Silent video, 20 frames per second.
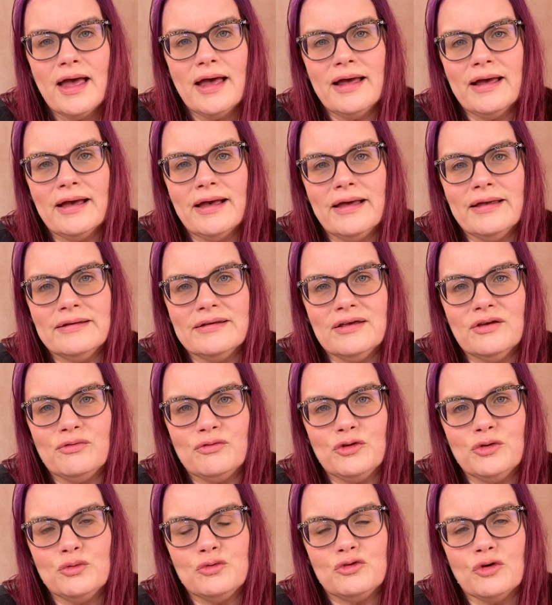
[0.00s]
And
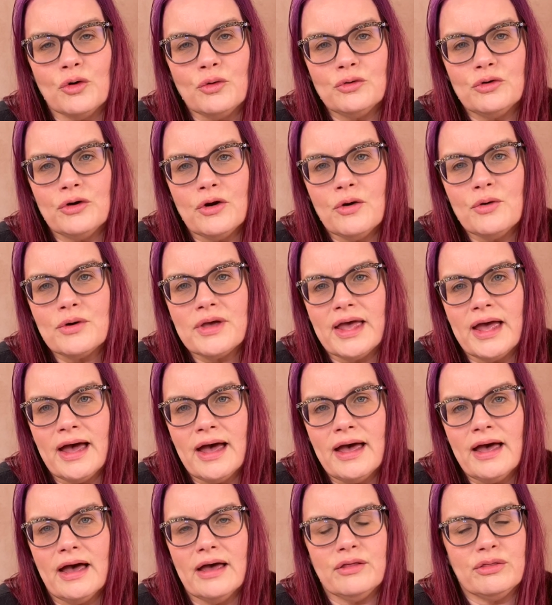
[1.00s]
if you don't know
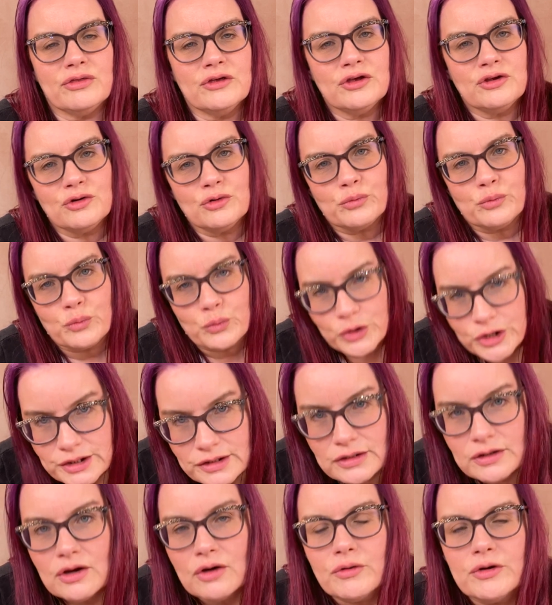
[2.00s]
Kat, I think you're
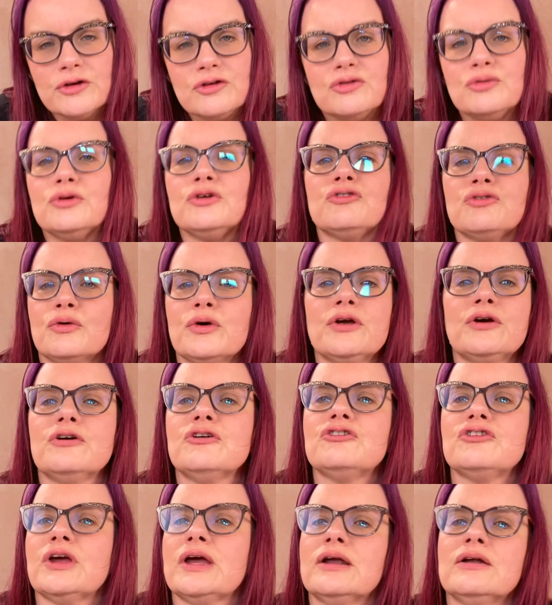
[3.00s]
really going to enjoy her
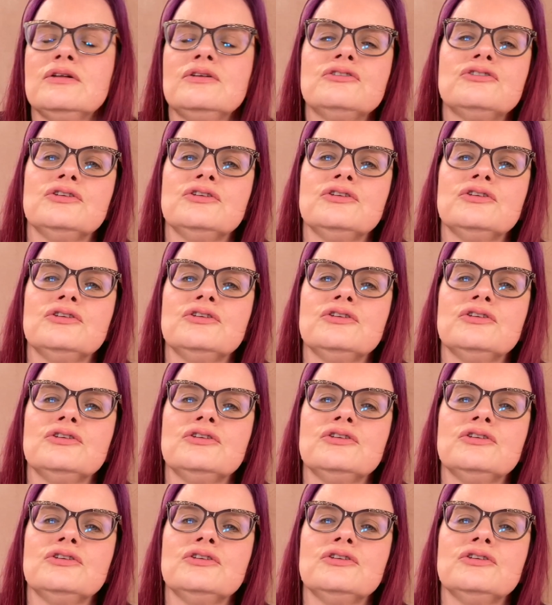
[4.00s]
channel.